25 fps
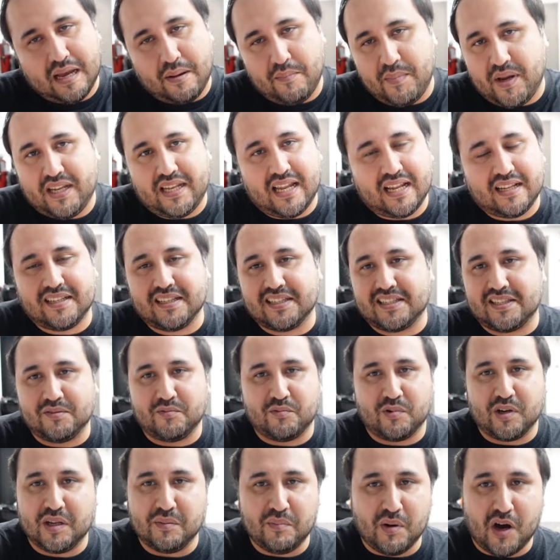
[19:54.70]
I mean that doesn't
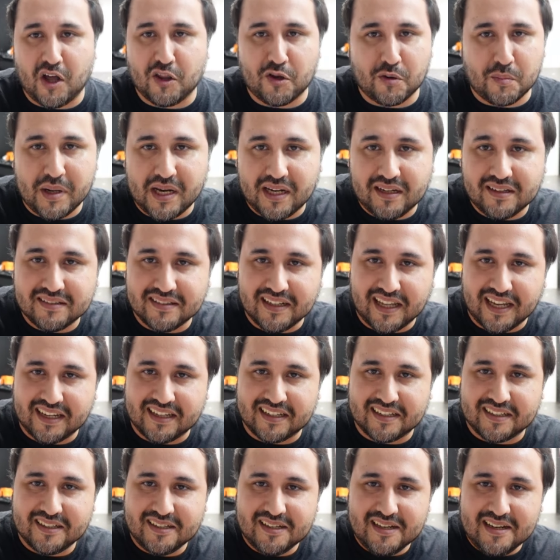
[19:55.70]
really bother me. Like
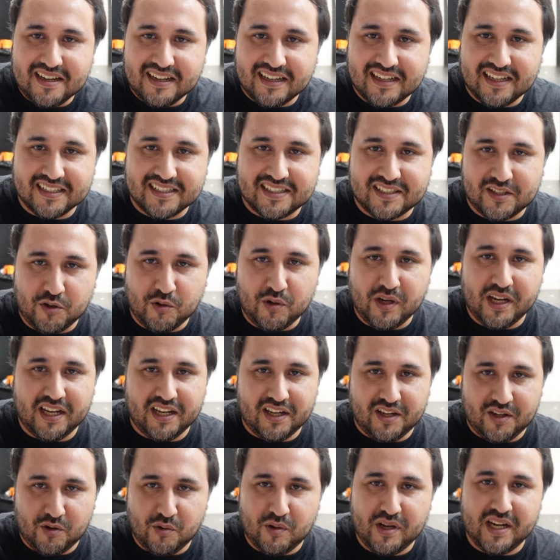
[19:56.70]
because you need
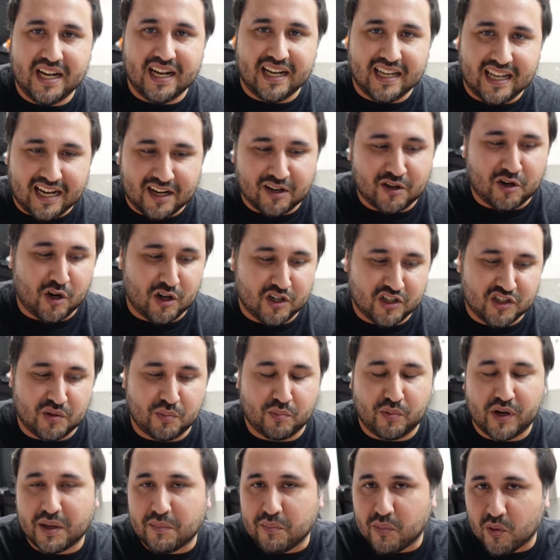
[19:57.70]
you need a lot of cards to
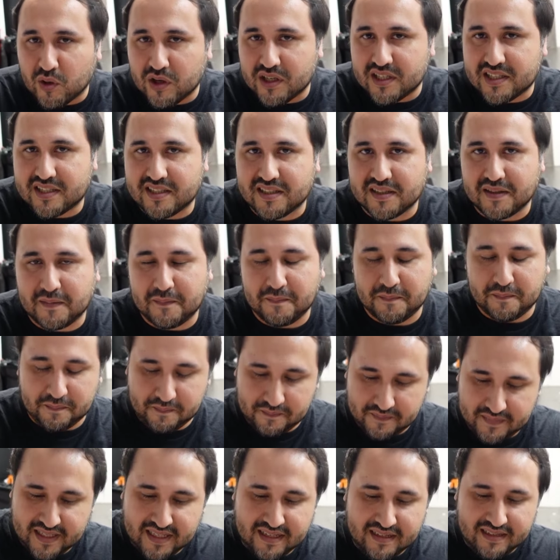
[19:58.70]
break. And that's if they
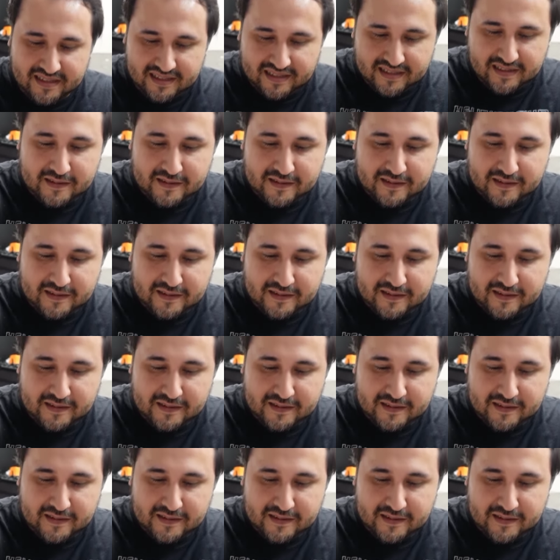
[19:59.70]
haven't put you